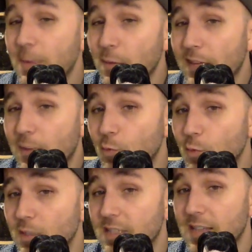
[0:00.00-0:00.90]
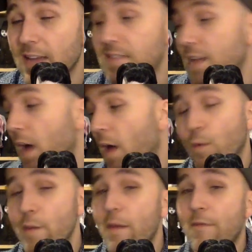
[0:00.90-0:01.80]
really cool design doll.
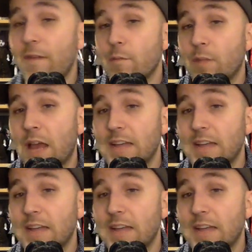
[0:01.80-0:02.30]
One of my favorite blind